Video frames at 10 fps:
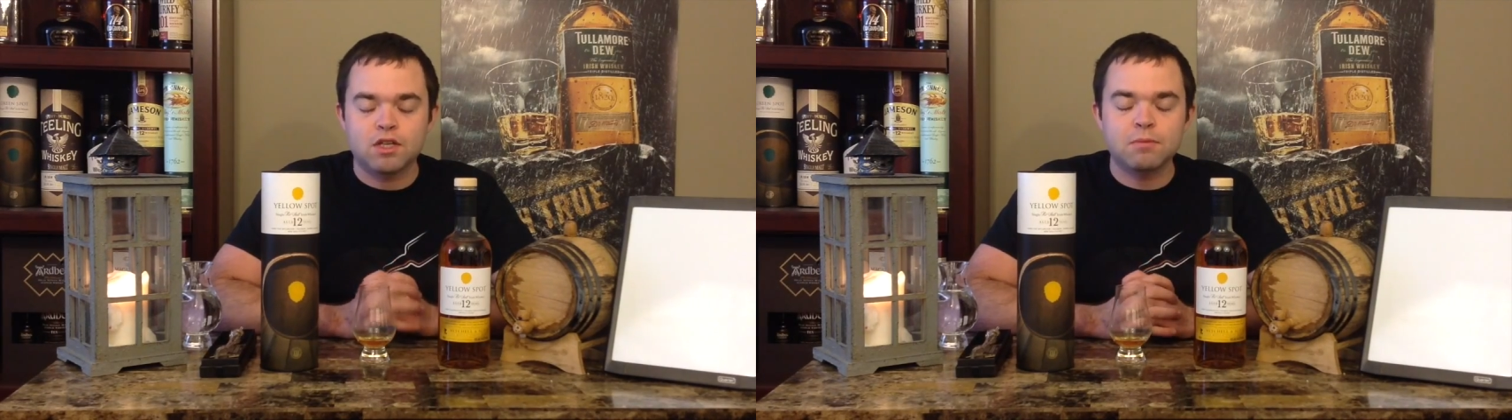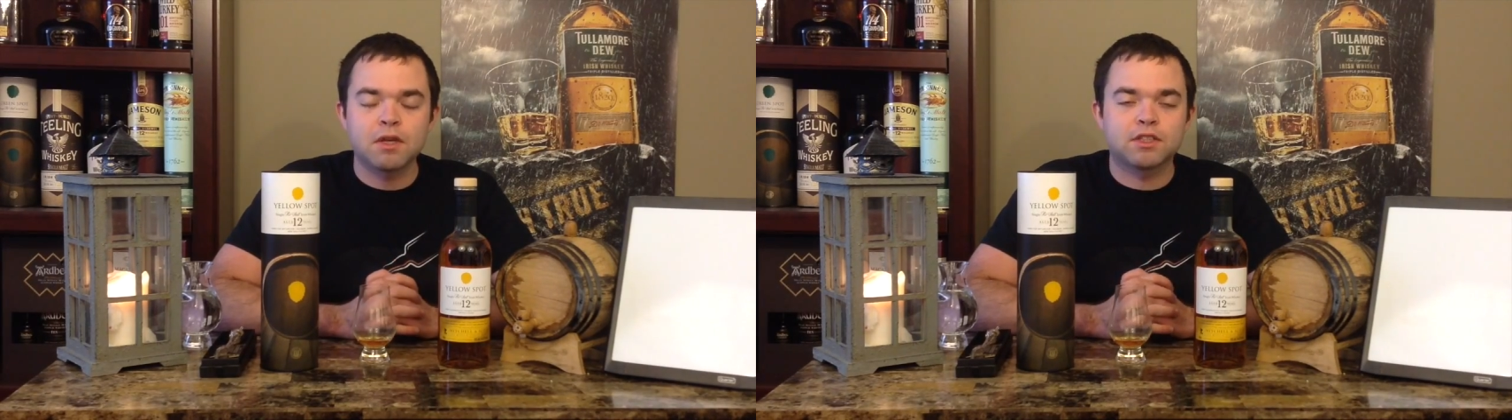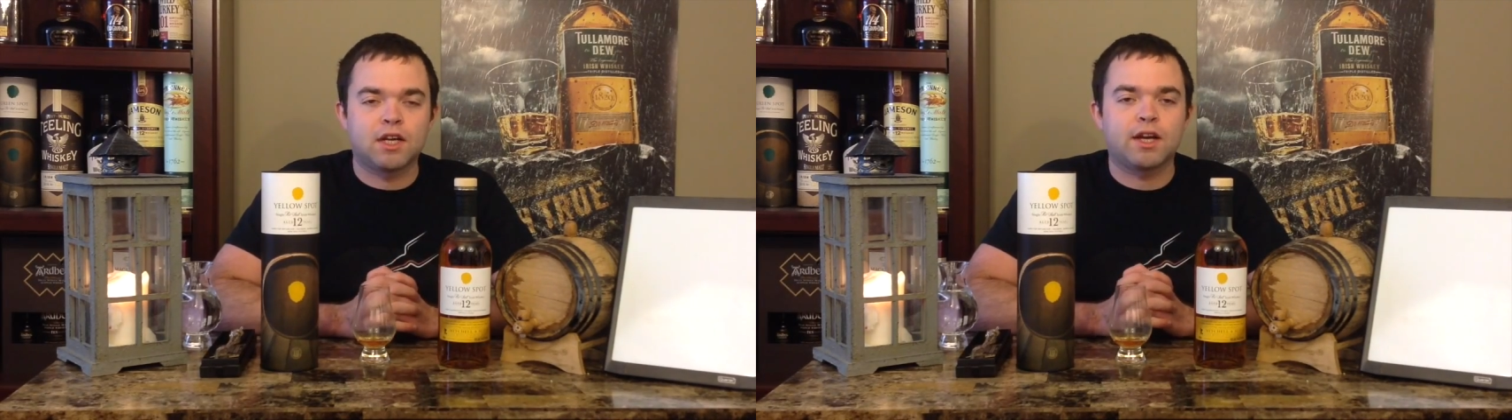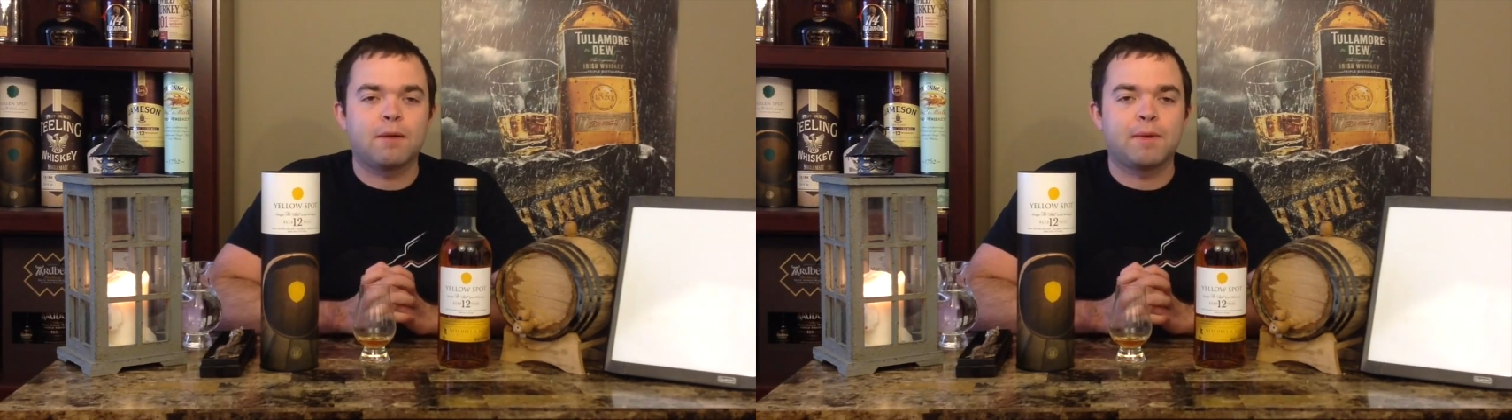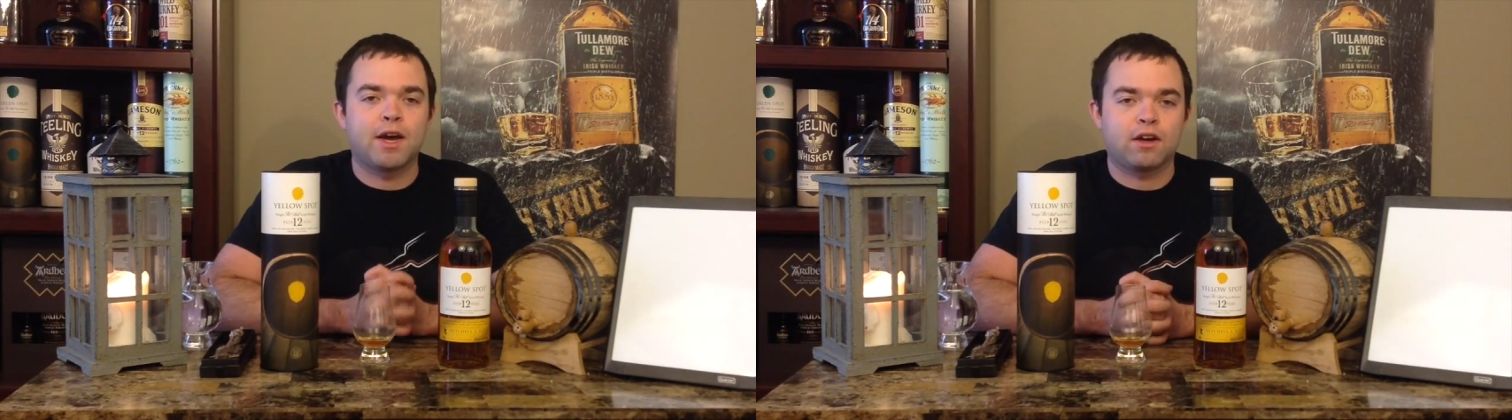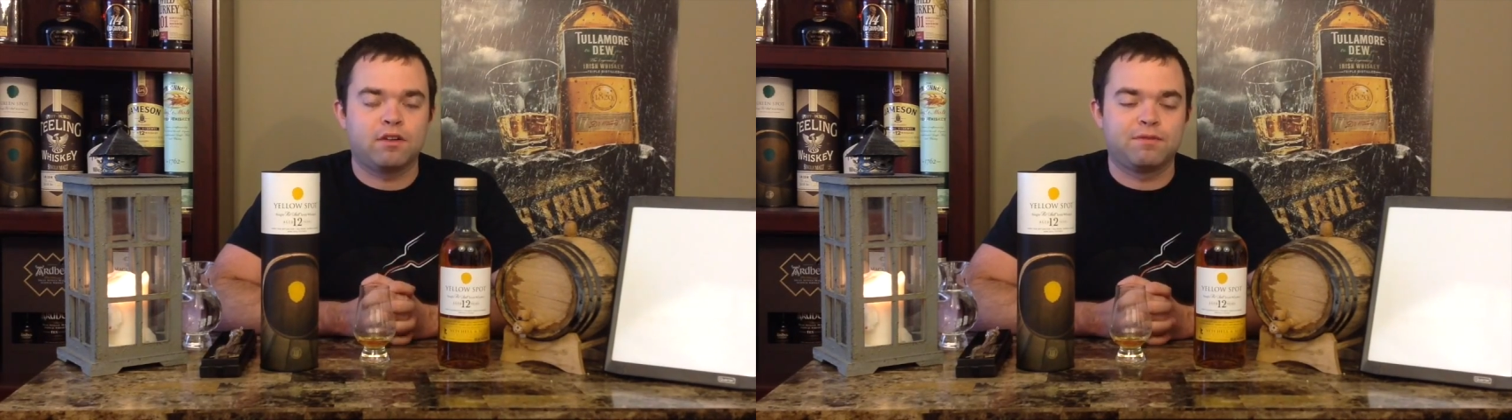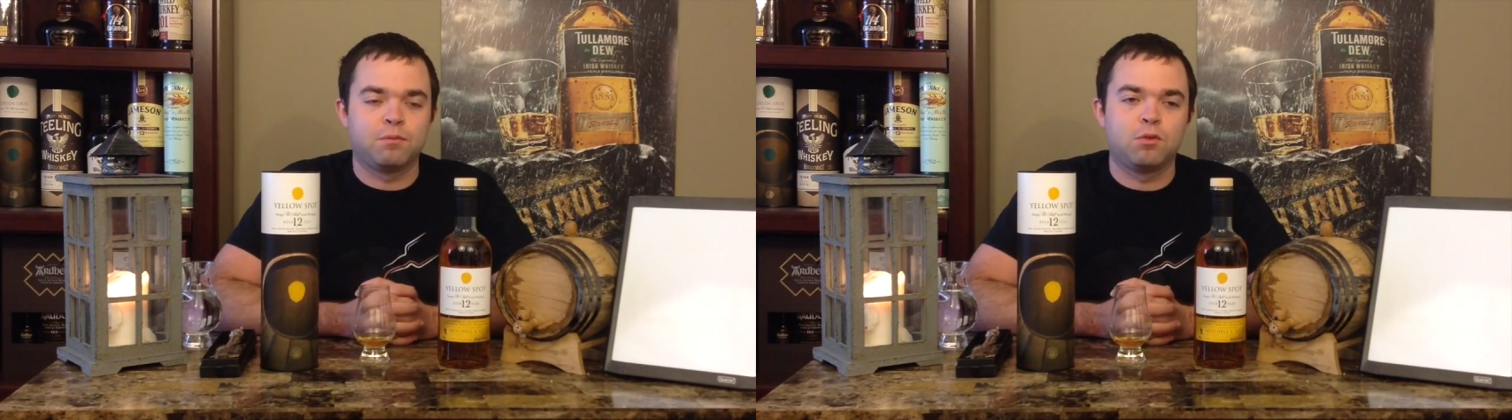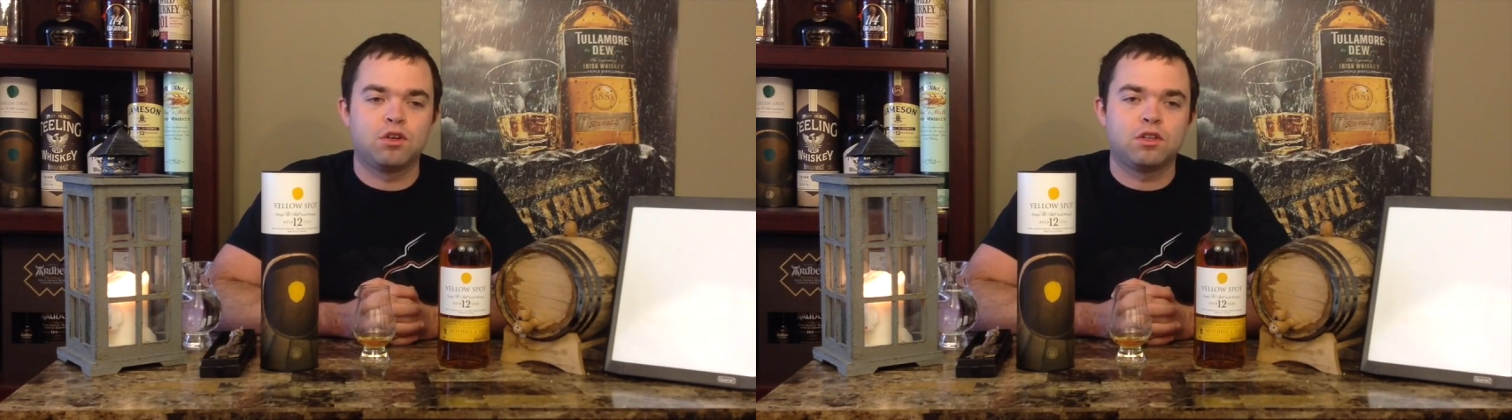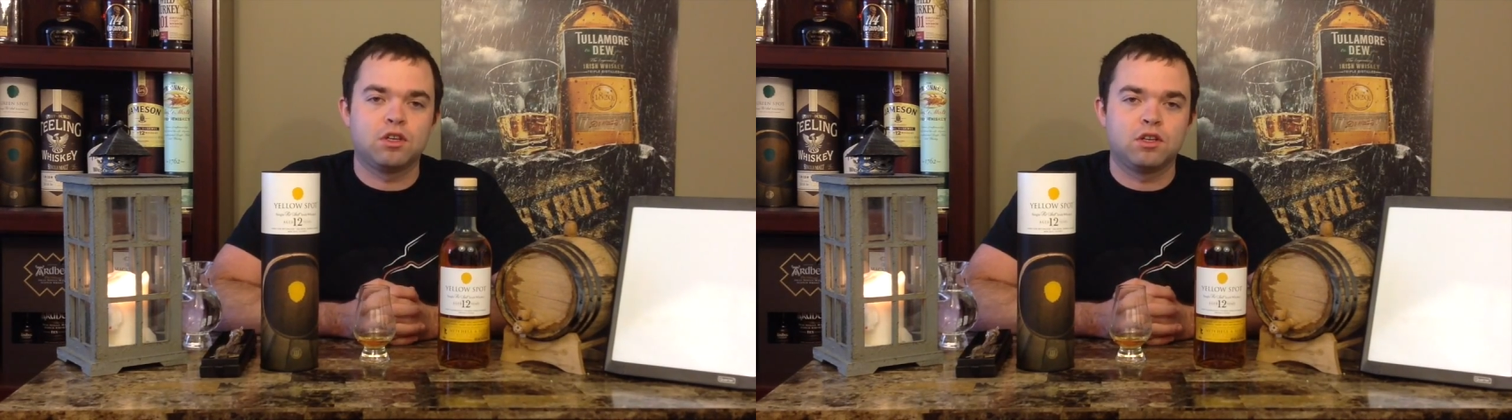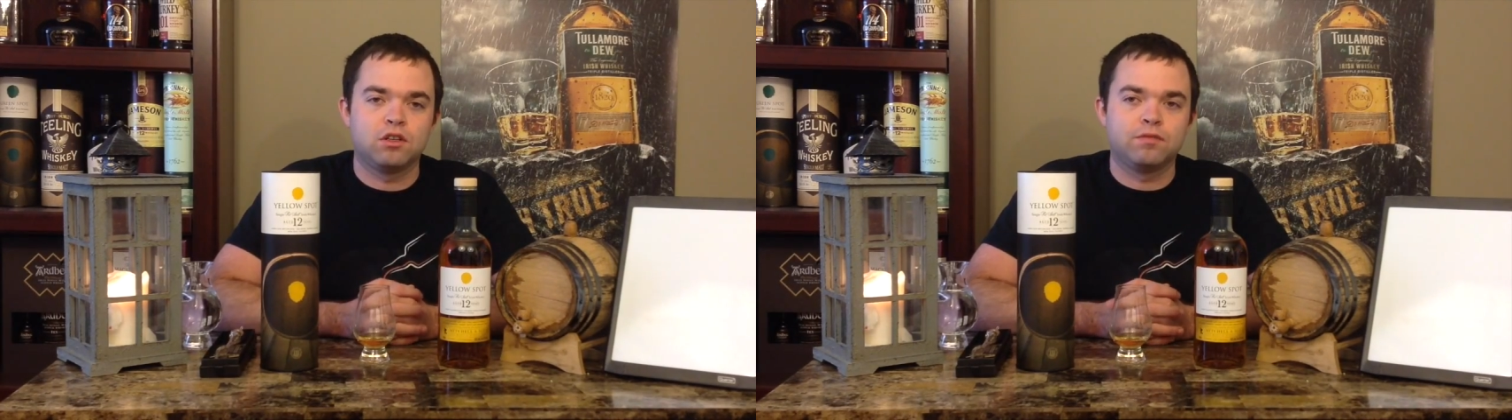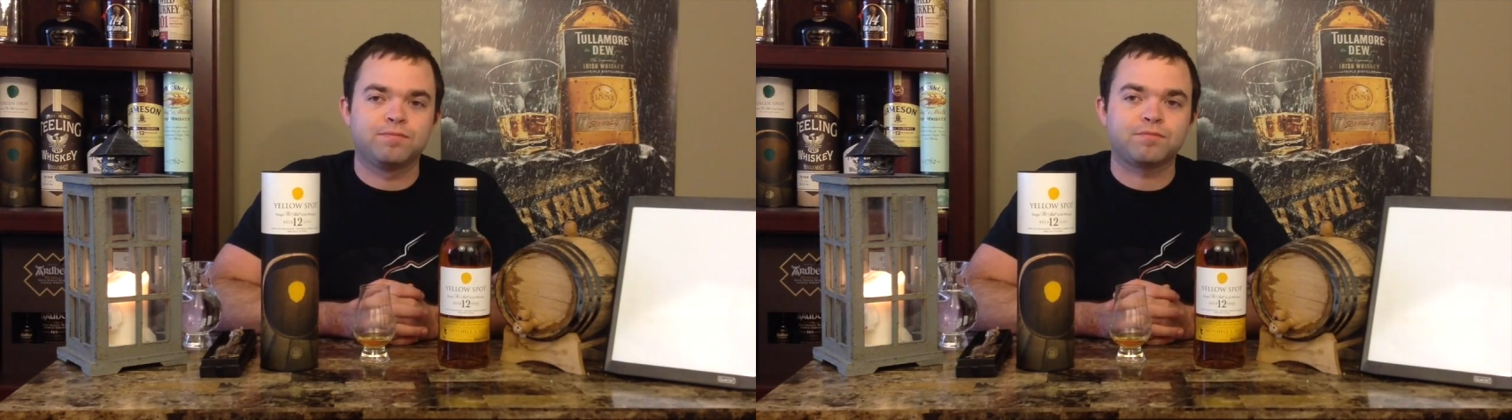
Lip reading: email that I got back from one of the